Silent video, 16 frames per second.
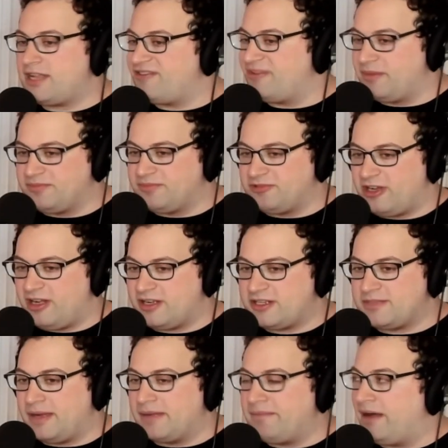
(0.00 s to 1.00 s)
from the Bronx.
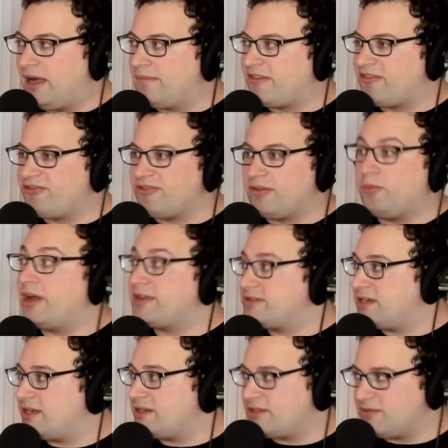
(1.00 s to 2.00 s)
My mom's from
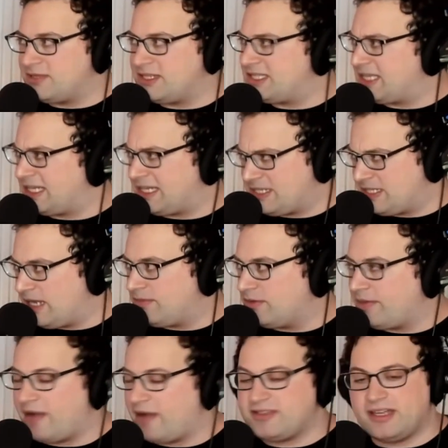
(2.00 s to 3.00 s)
Westchester, which is like a suburb
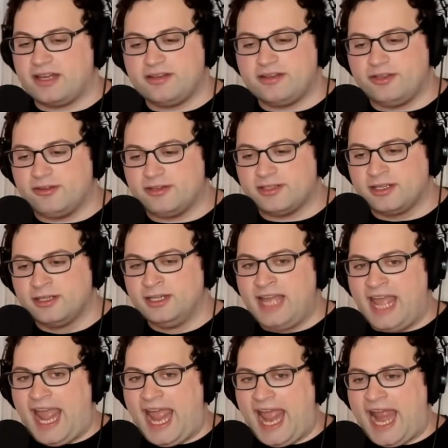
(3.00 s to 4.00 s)
outside New York.
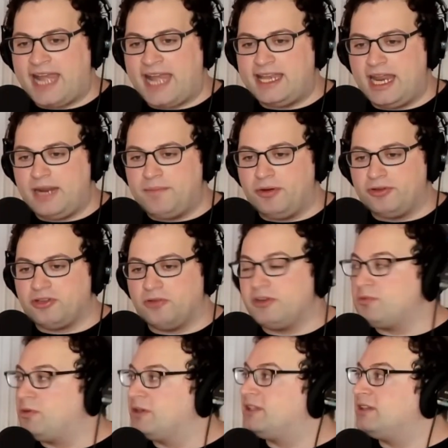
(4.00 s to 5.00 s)
And they both always
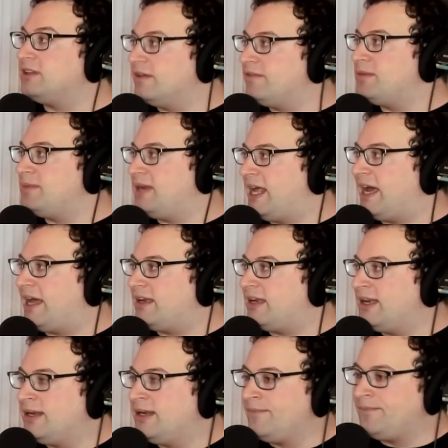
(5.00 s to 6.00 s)
wanted to live in
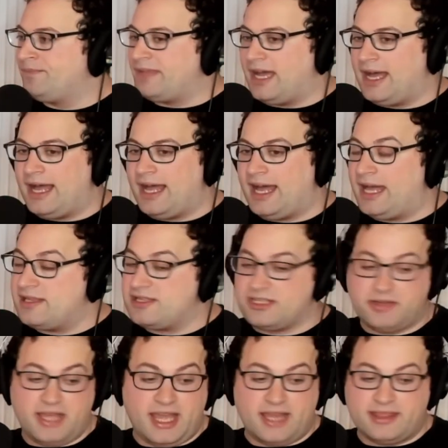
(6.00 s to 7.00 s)
Manhattan. And so,
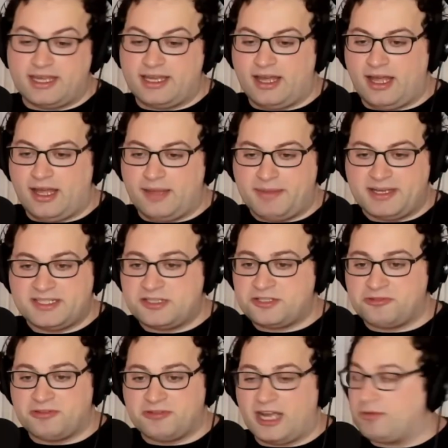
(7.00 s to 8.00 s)
yeah, my
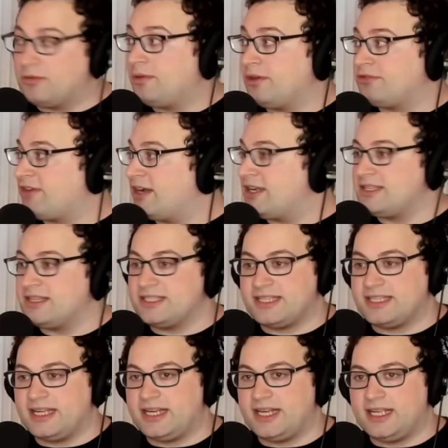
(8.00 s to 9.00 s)
sister and I were both raised in the
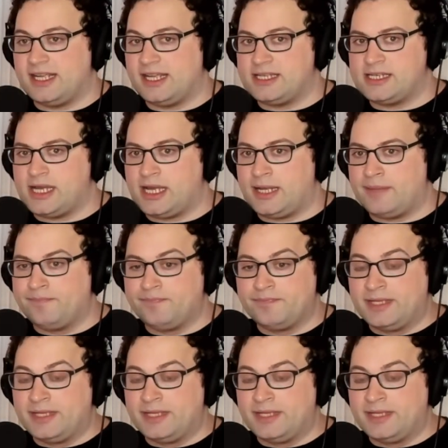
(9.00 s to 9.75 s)
city. And my